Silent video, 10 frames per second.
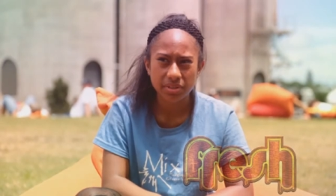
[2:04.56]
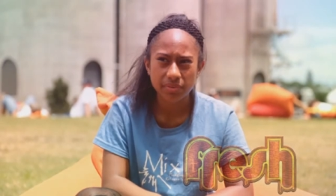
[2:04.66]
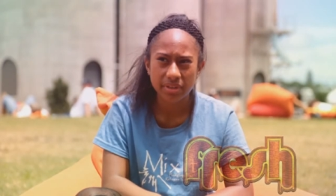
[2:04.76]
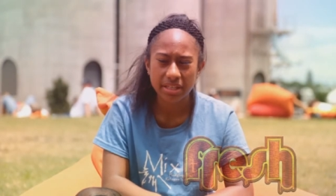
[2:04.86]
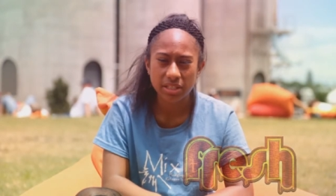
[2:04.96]

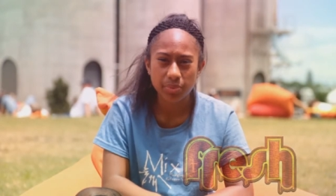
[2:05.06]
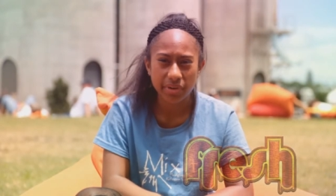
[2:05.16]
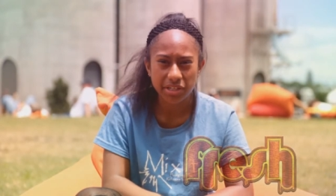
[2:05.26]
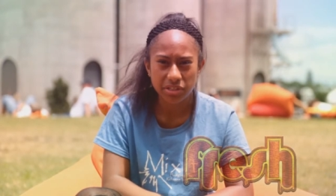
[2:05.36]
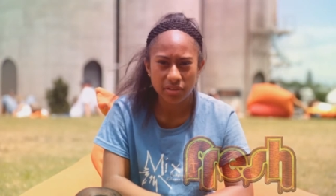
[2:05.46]
was really
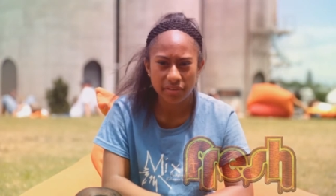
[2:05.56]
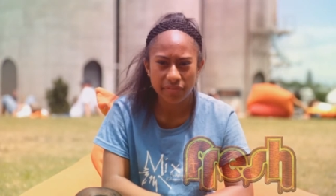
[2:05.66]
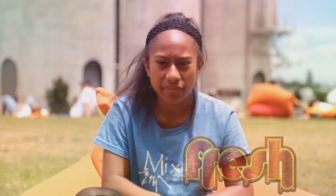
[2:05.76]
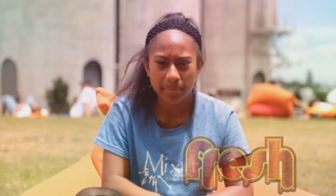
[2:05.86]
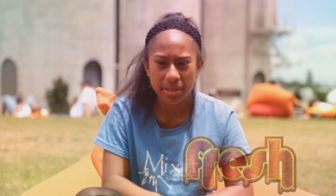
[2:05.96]
inspirational
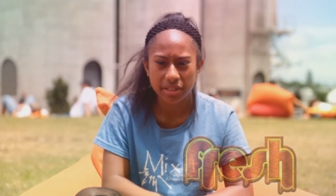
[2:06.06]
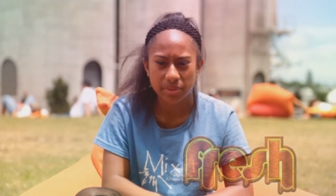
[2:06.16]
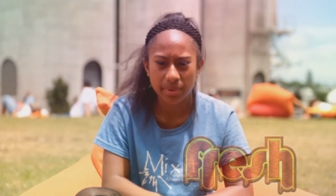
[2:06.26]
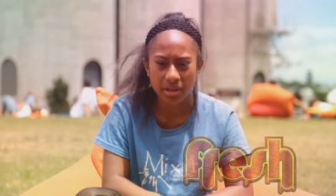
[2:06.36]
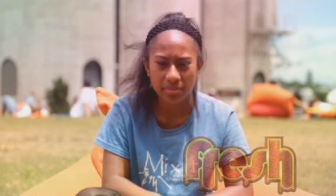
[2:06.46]
for me
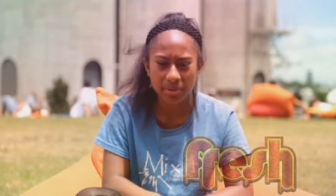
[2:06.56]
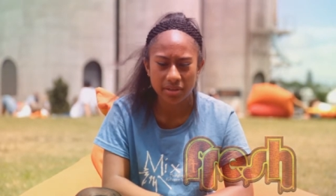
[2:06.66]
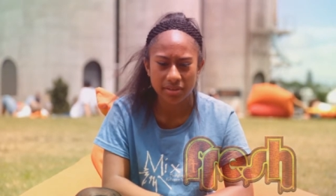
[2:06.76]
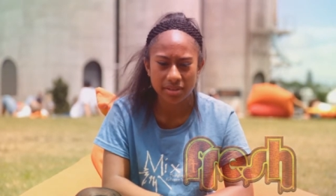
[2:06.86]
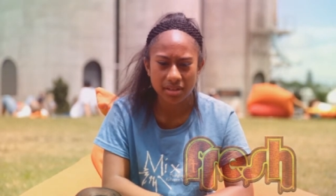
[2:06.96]
as well
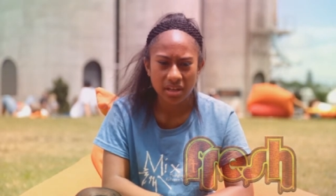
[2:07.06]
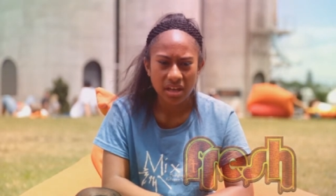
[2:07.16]
because